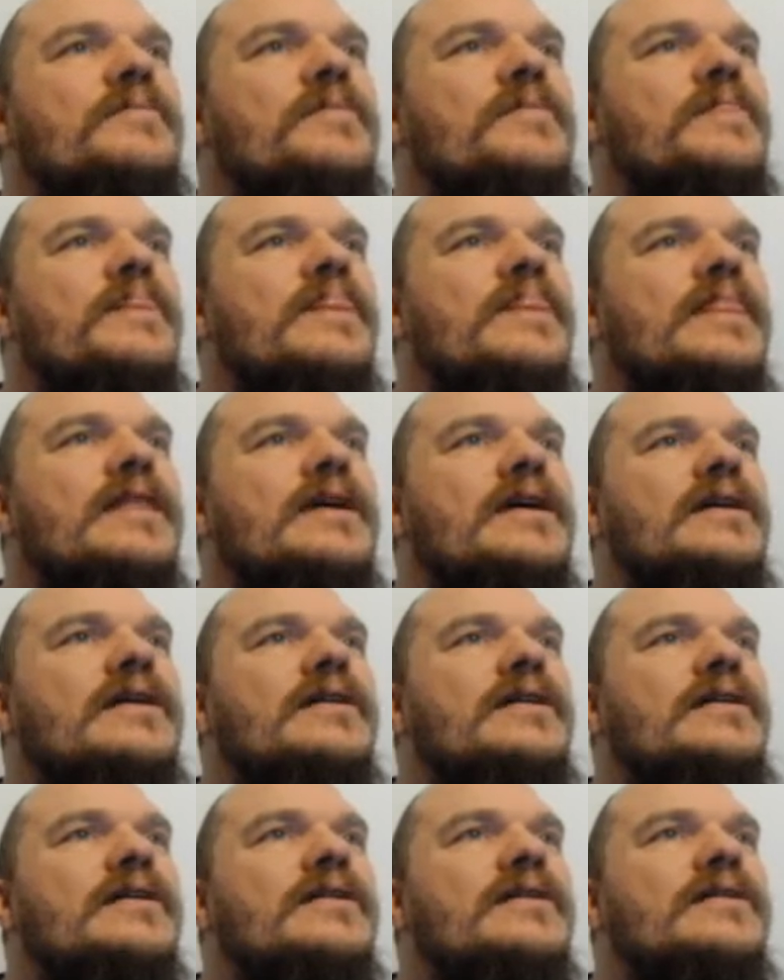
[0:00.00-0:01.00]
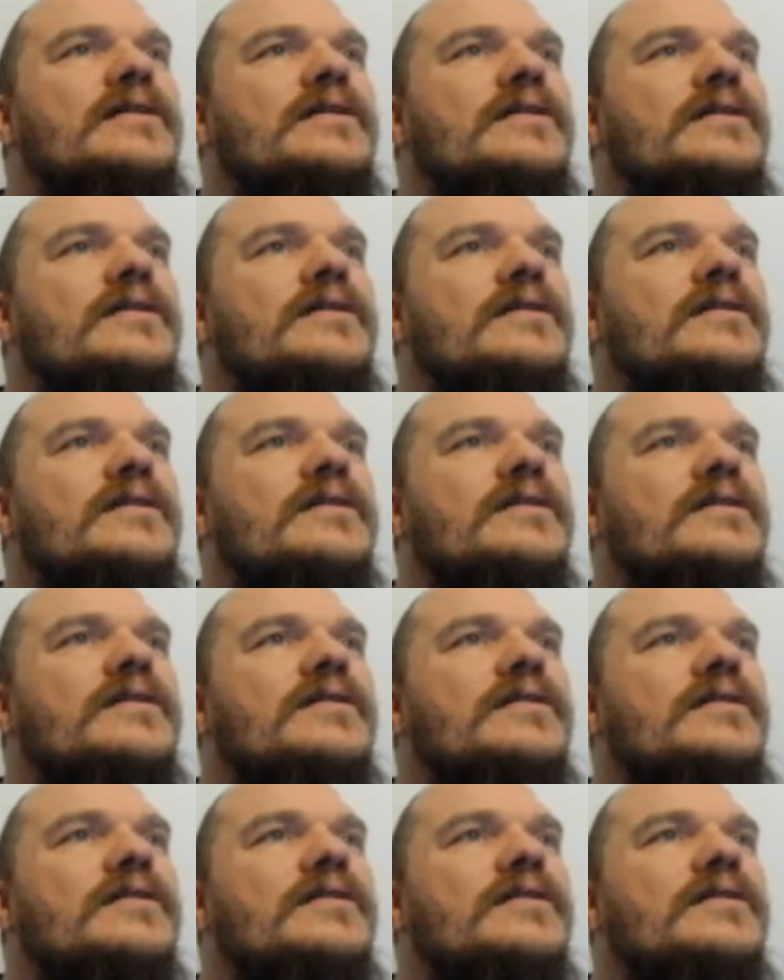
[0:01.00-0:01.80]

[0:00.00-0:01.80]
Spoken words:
Nothing is said.